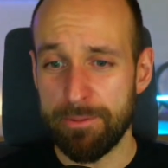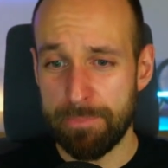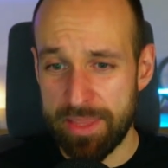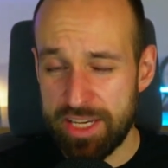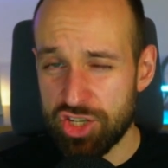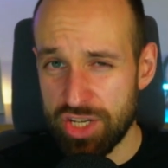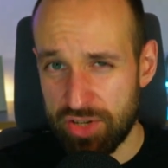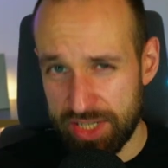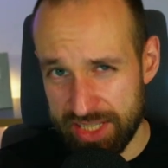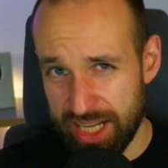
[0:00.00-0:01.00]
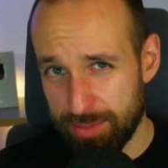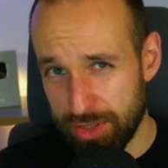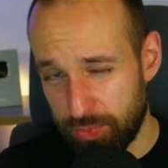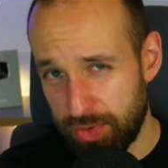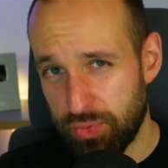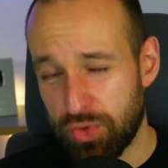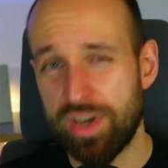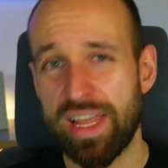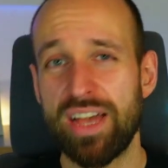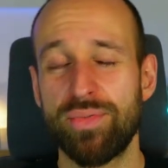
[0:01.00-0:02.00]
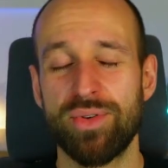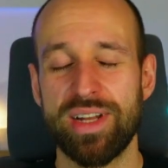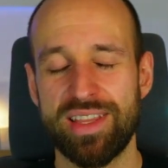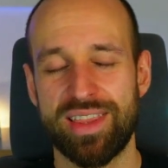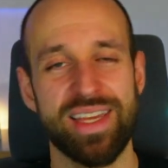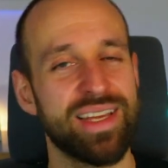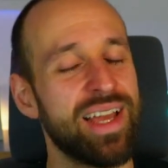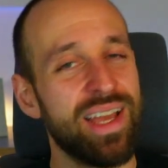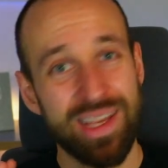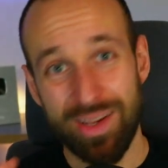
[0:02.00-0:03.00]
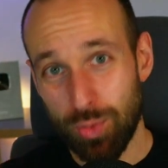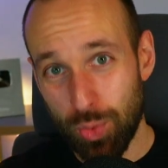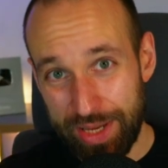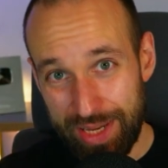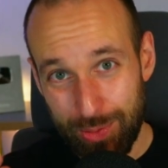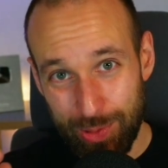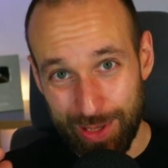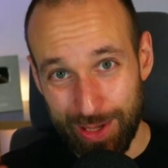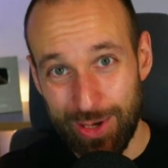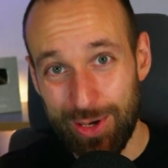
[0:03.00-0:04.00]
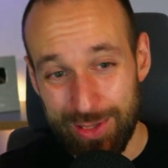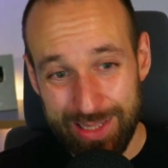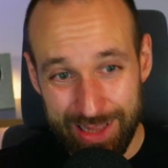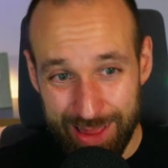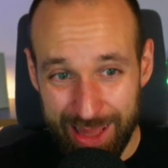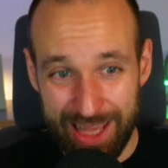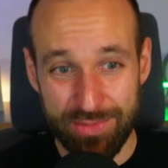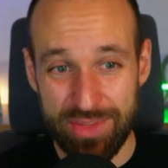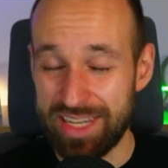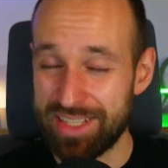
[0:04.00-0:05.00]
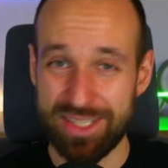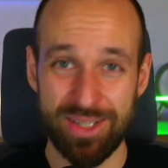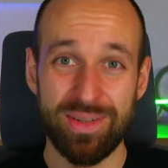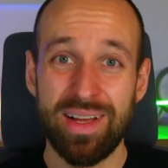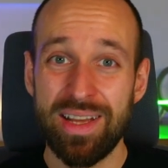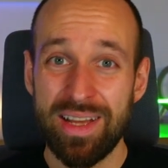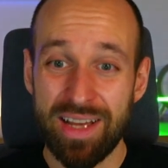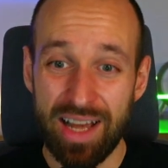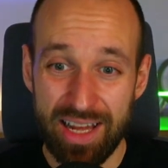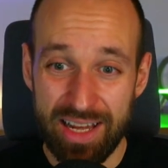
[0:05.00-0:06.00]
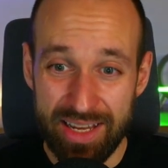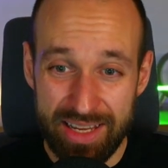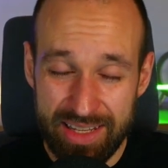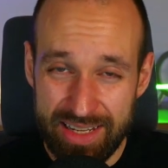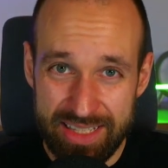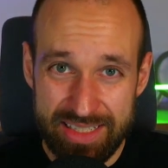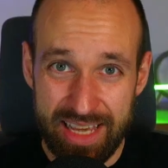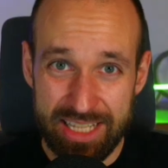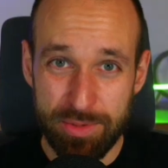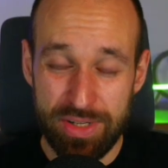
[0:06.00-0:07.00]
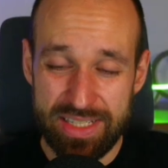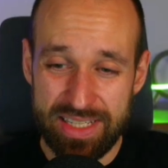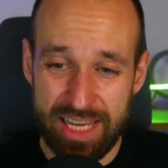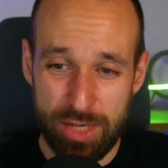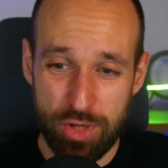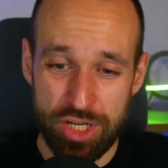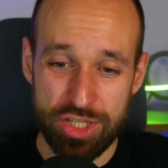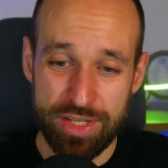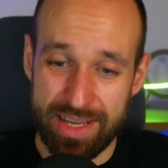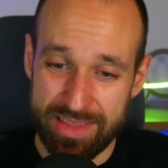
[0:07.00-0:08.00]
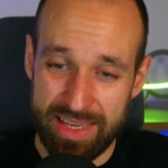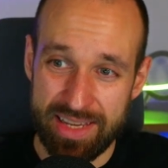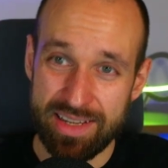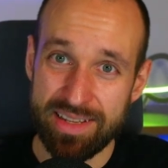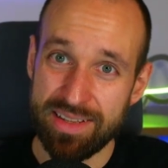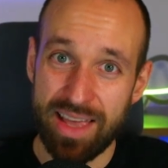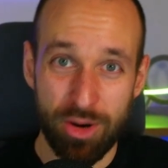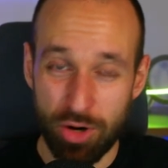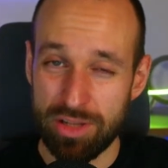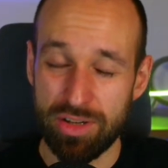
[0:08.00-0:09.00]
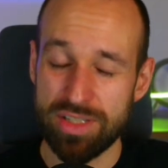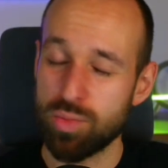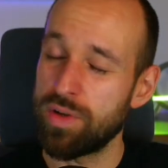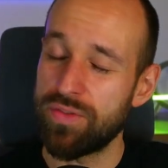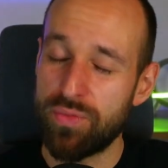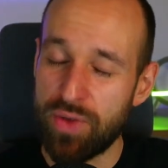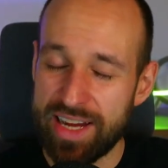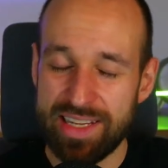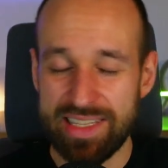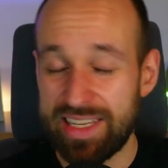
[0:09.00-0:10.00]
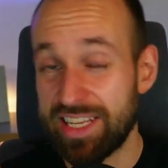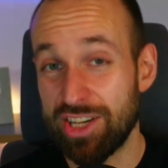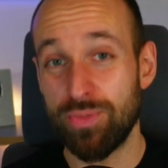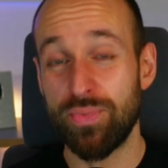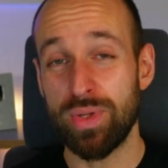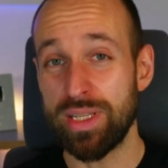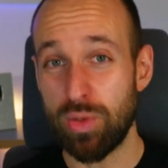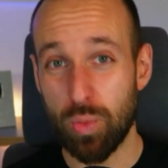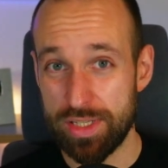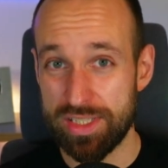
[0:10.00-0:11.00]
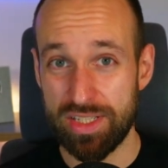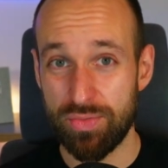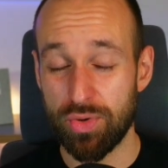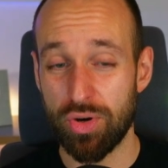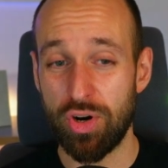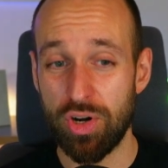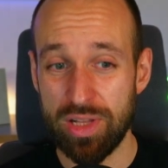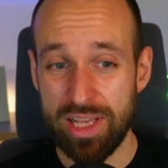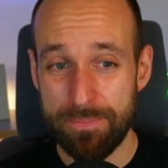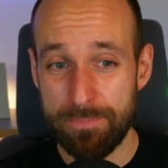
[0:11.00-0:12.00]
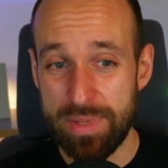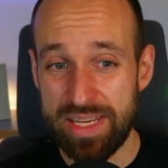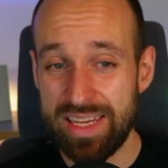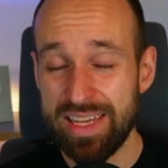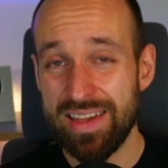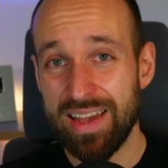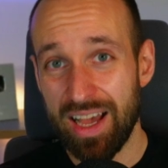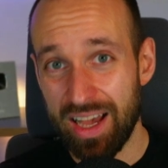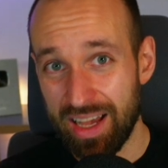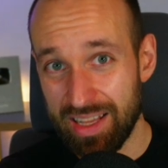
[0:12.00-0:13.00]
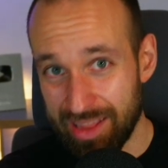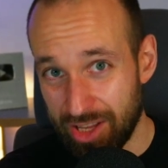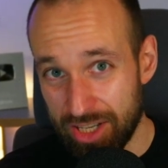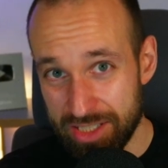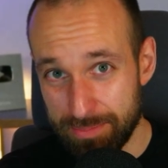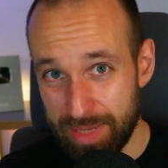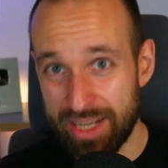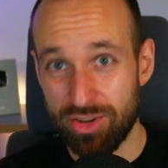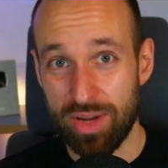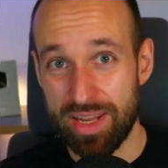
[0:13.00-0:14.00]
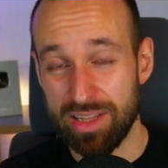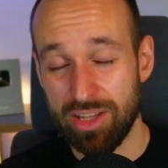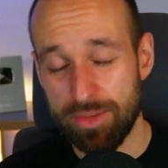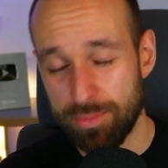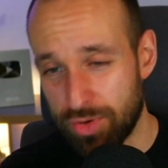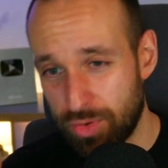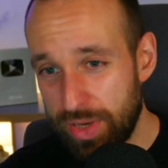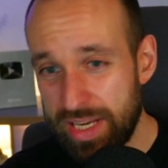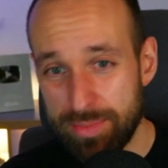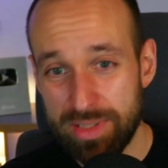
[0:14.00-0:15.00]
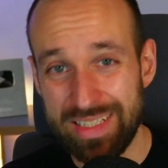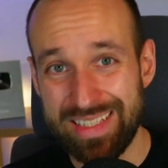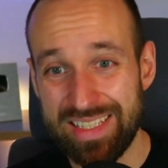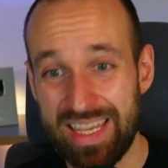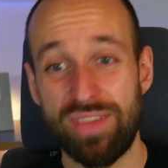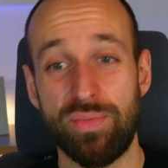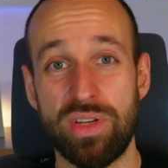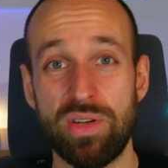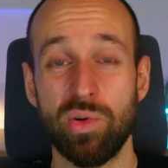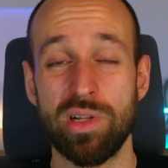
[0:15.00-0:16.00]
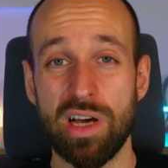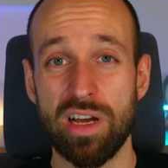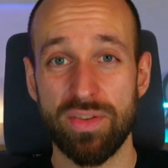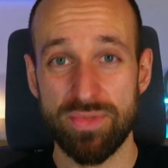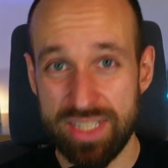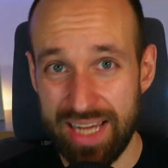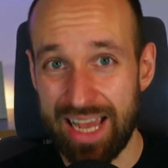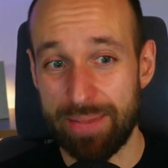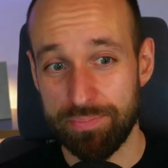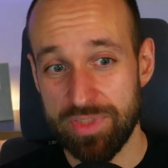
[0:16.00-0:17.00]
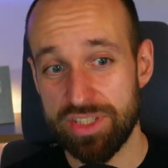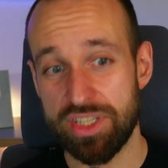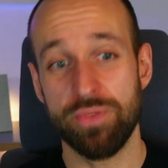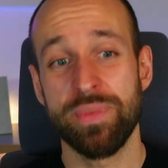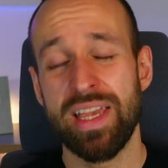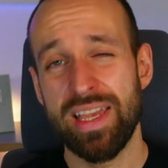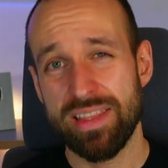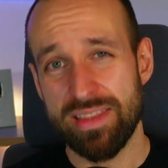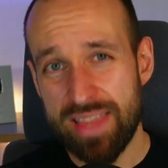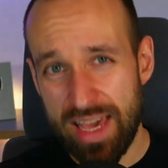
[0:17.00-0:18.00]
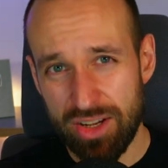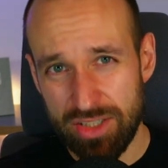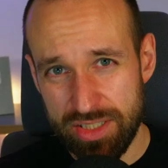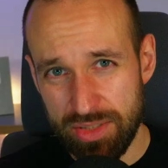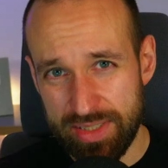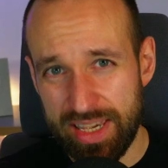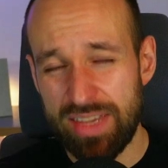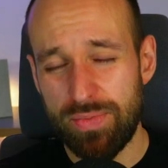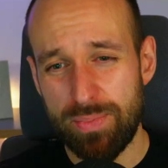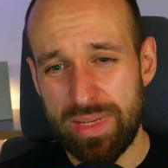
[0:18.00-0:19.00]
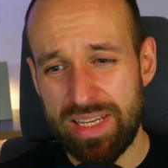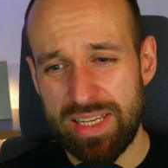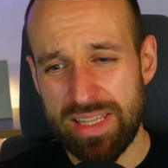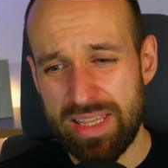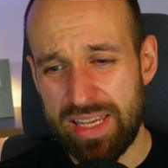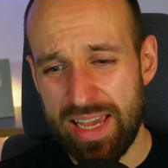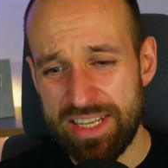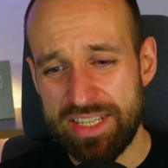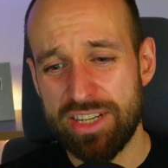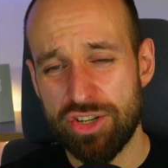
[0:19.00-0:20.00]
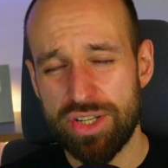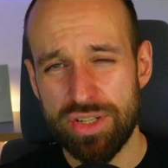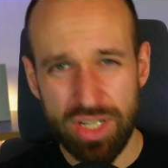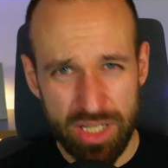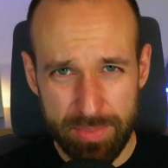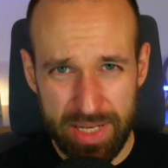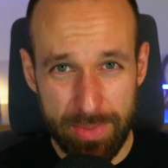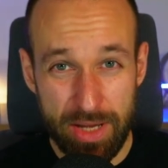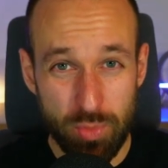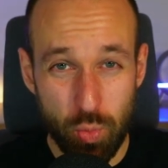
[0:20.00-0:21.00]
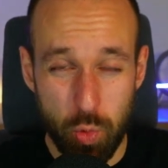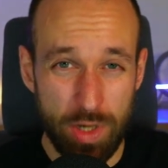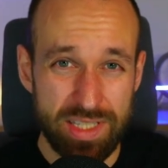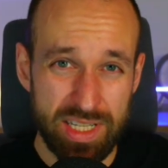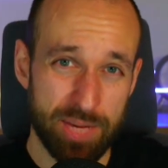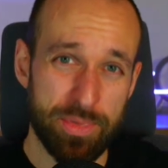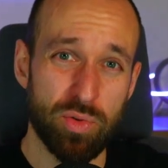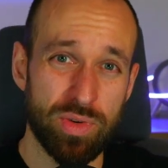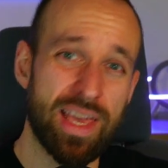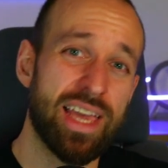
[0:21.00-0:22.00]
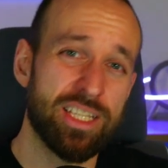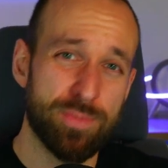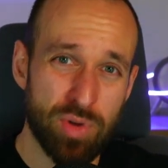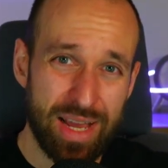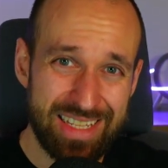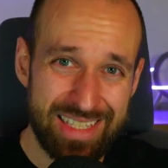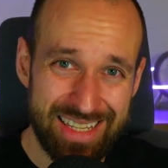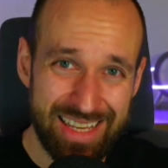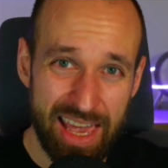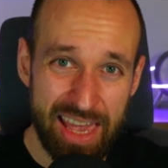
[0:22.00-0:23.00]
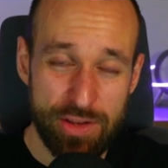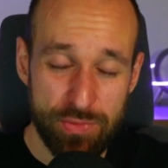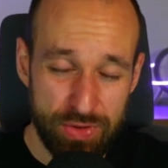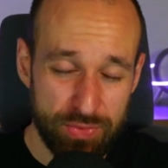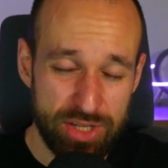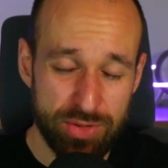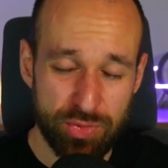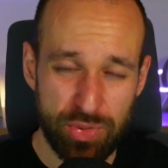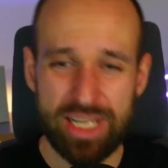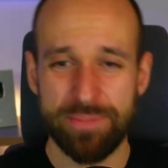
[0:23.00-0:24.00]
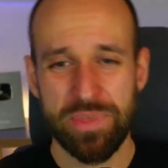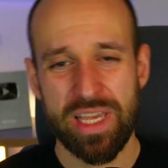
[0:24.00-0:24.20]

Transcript: He showed an example of before and after, and I think we will all love that. So in the next Expo SDK version, I think error logs will finally and hopefully once and for all be a lot better and a lot more readable and save you a lot of time. So that also gave me the idea to talk a bit about what's coming with Expo SDK 53.